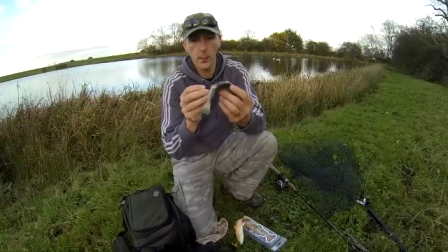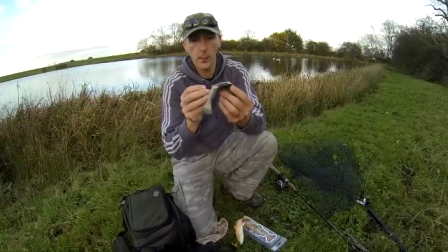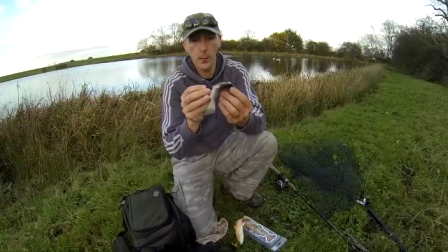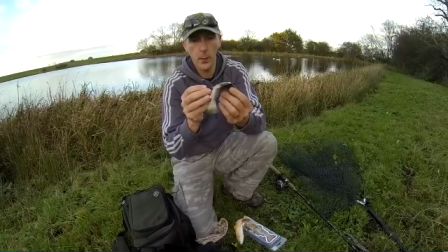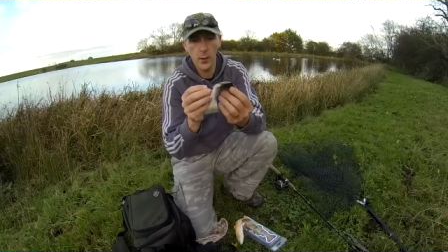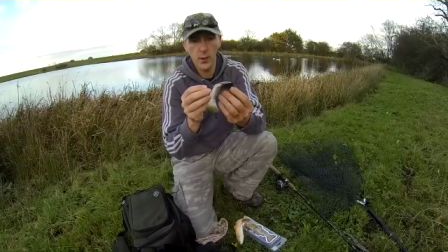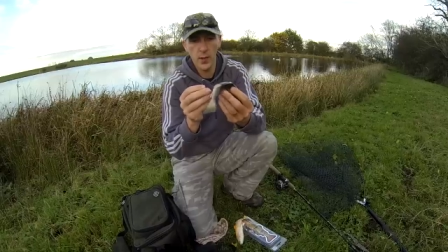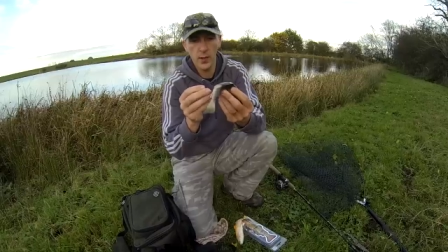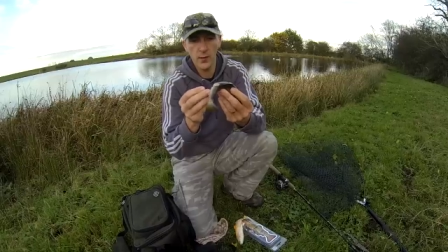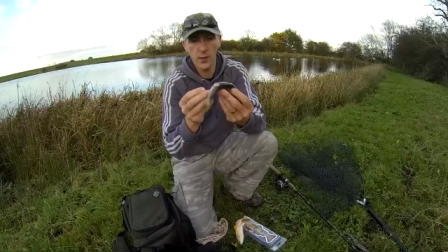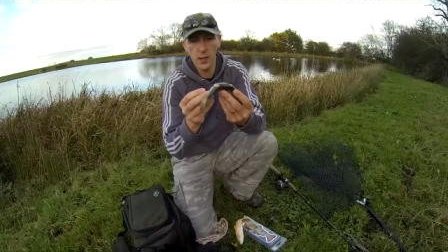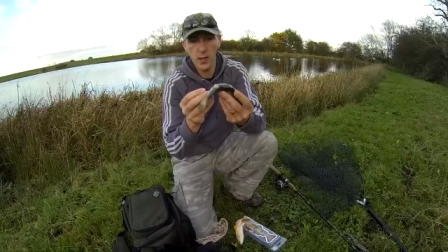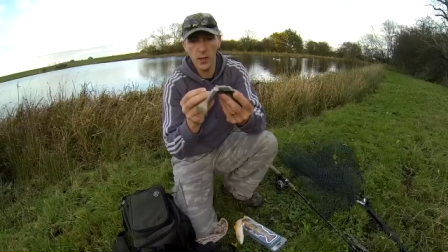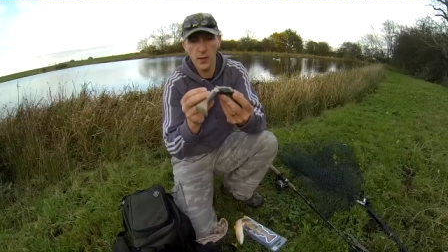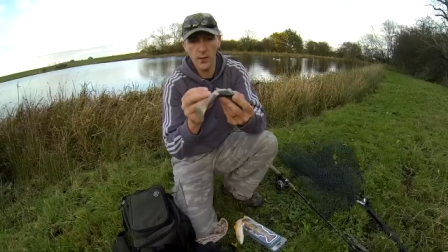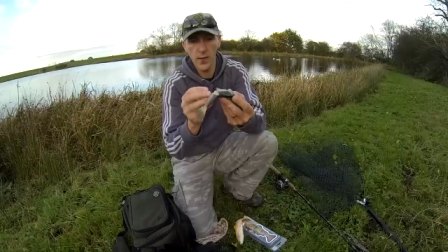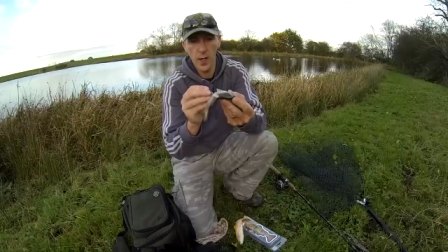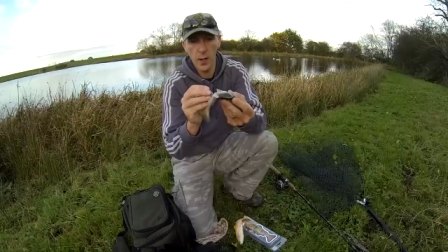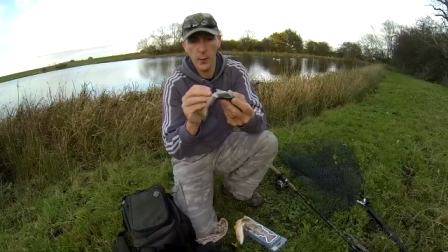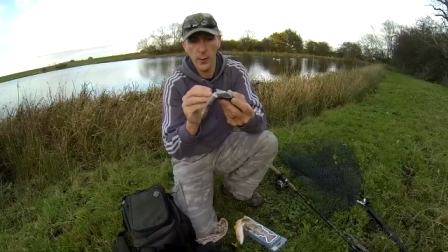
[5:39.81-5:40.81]
but Savage Gear
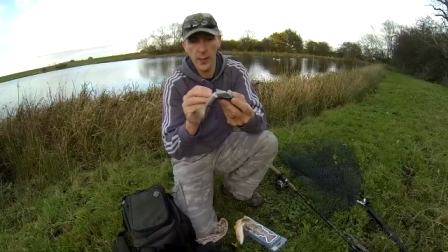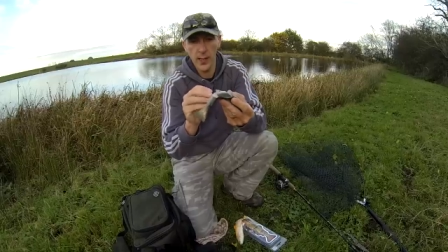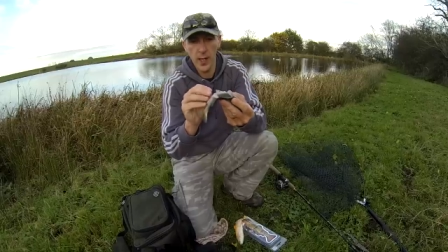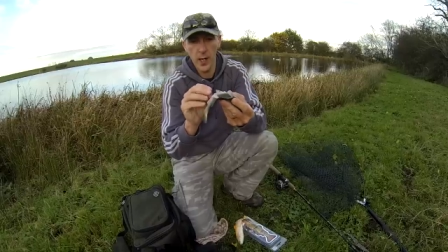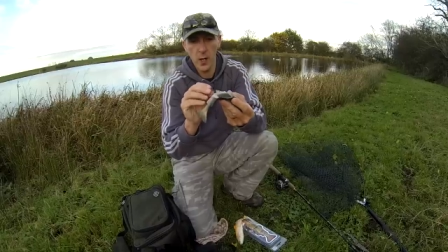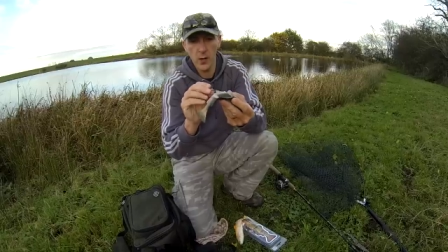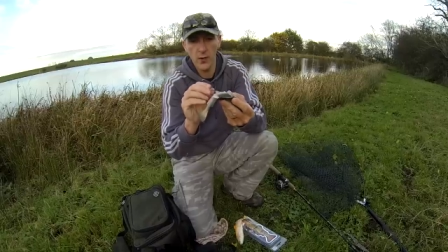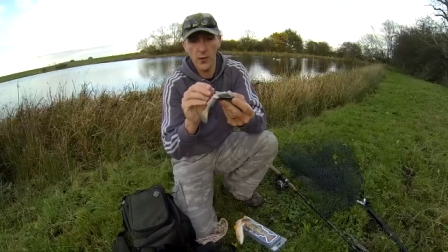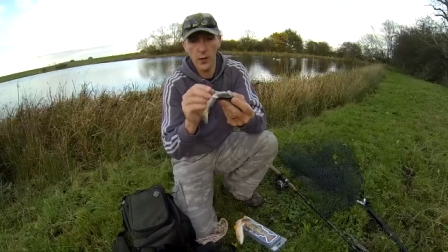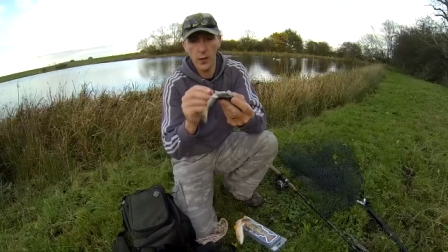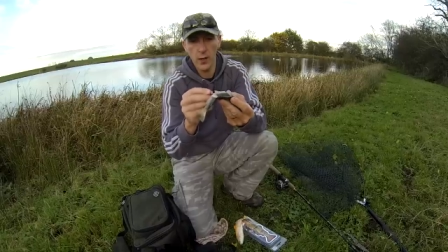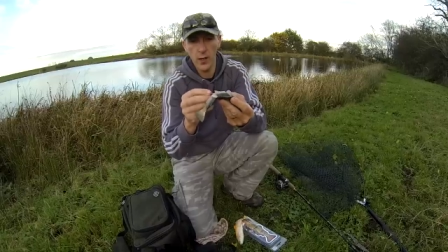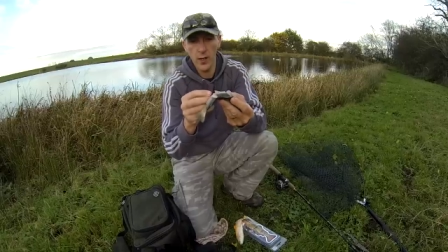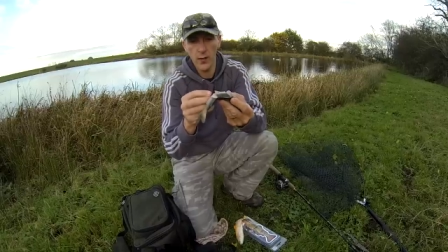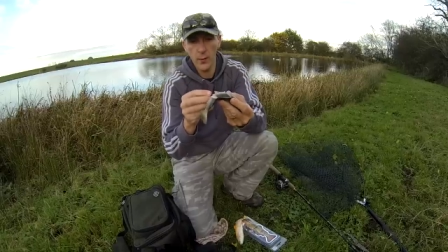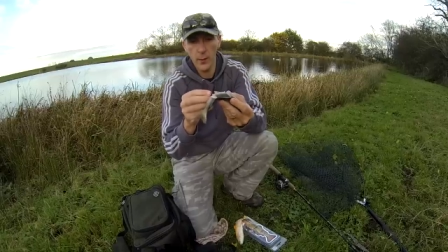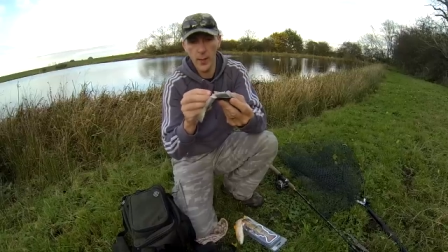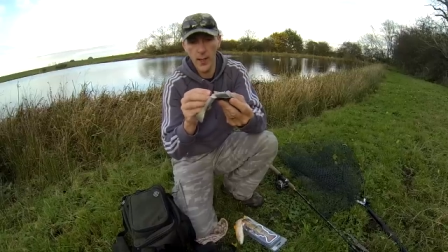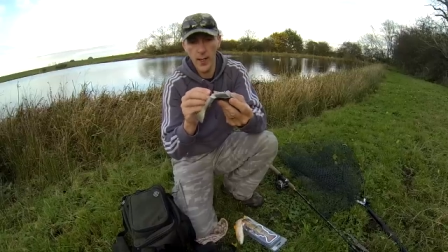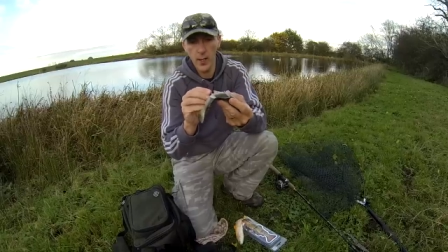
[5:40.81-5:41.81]
are now bringing it out for
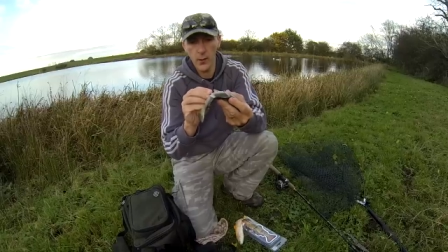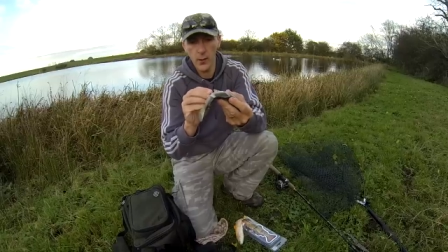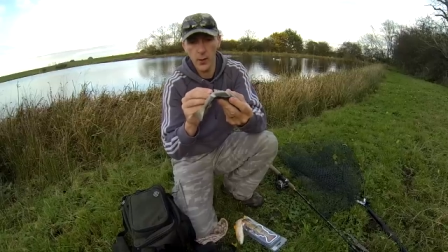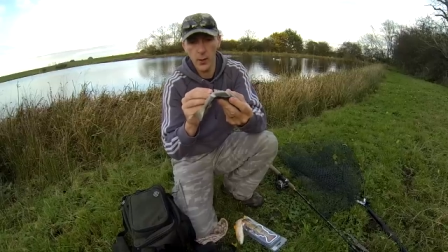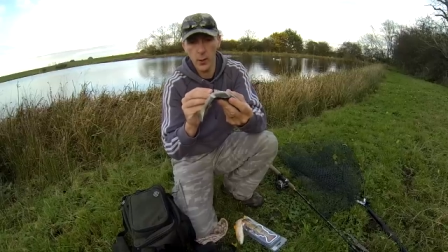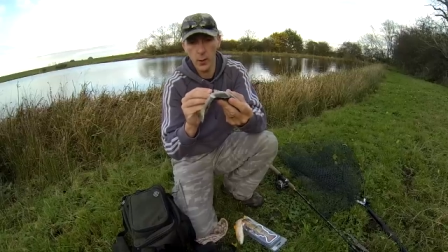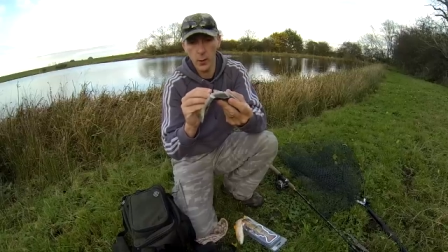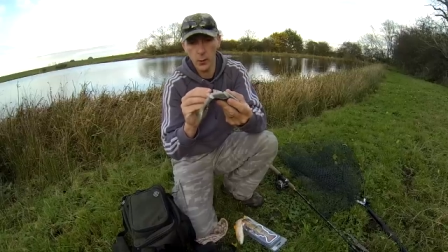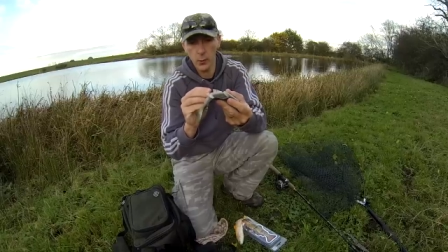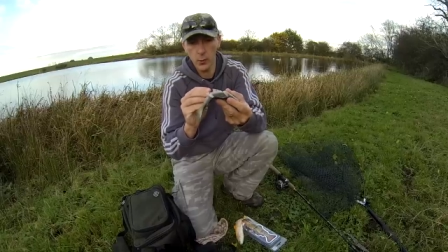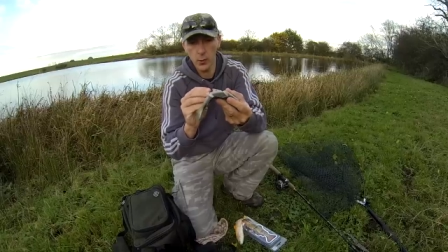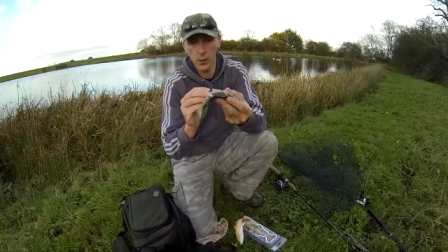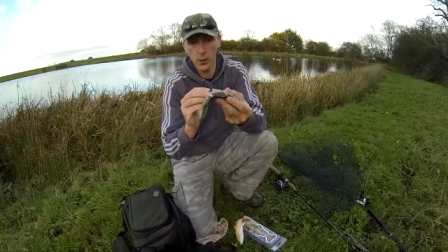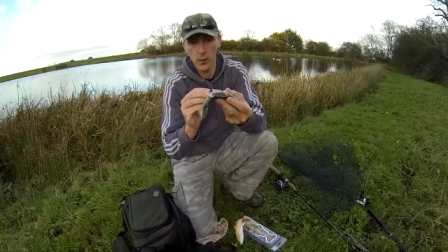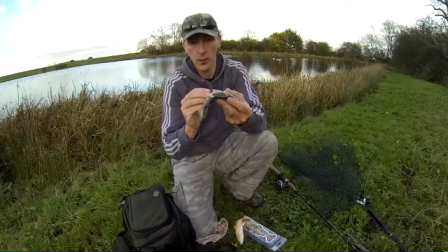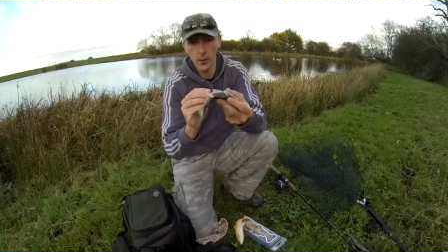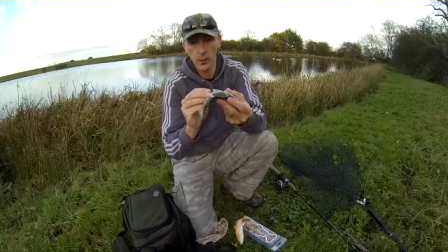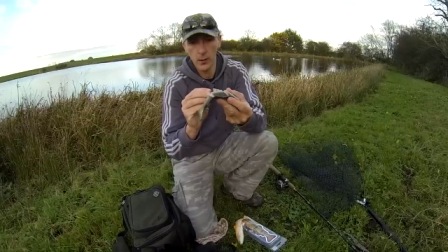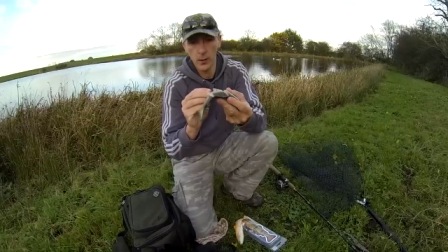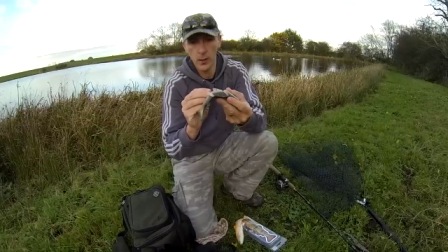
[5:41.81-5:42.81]
everybody else to use.
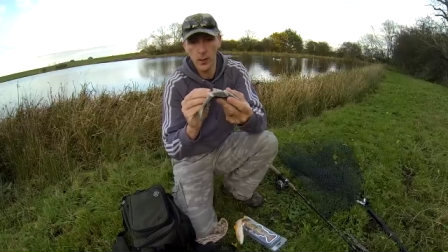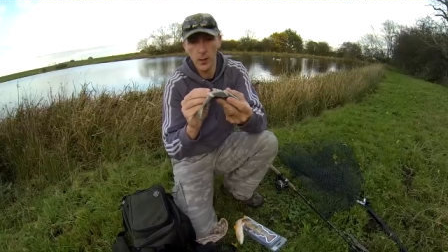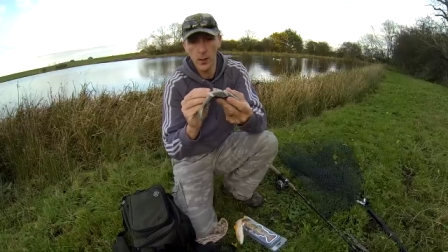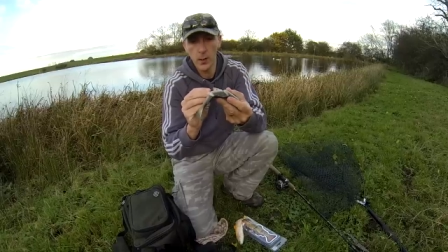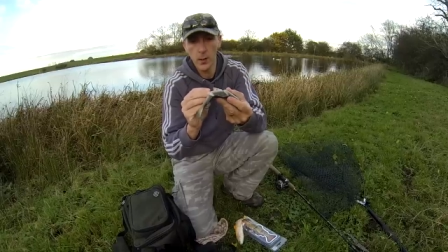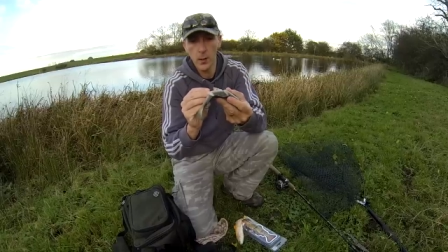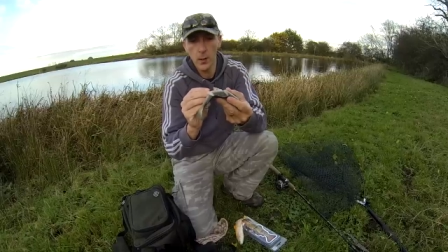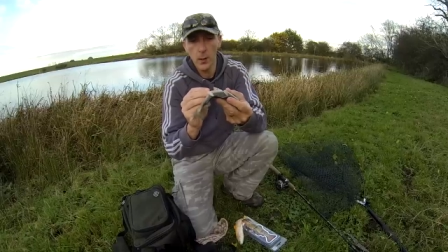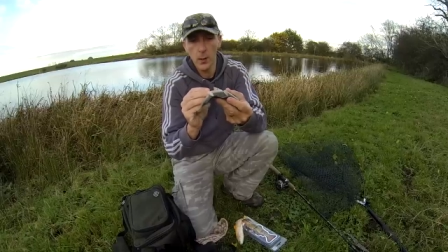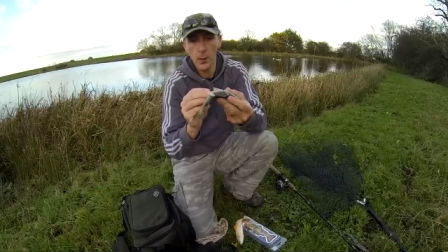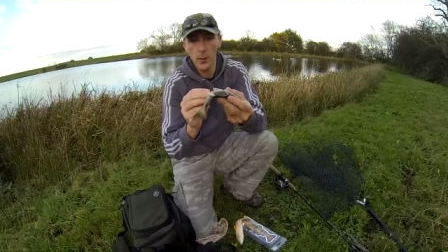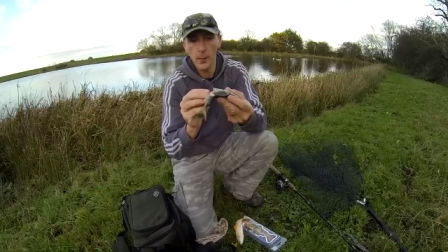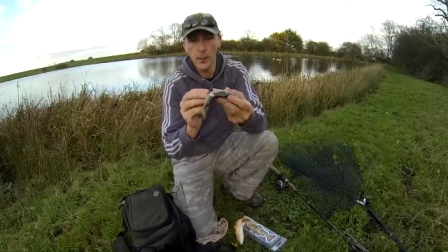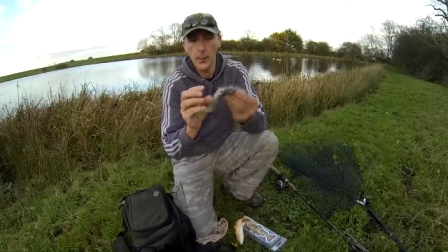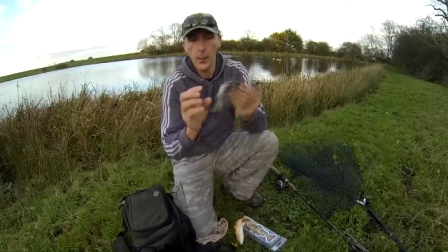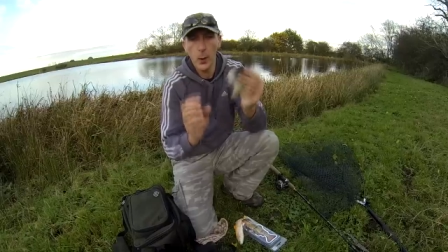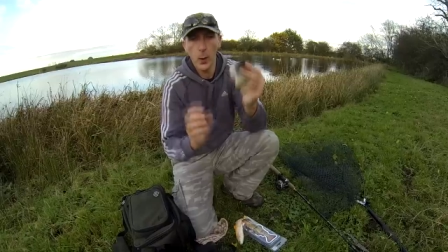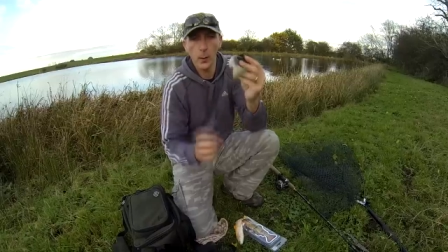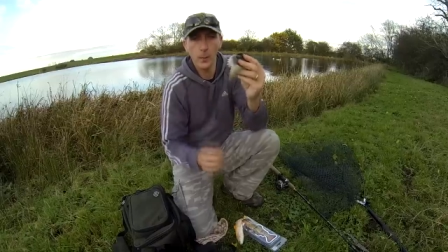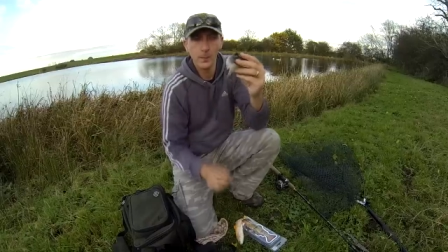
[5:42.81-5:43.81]

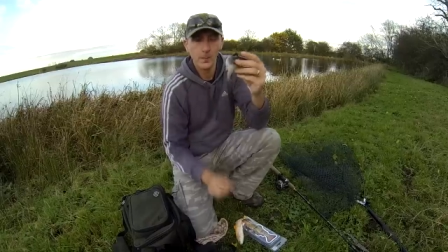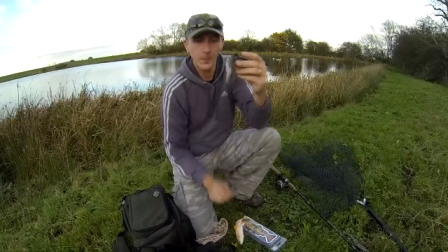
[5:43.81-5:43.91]
But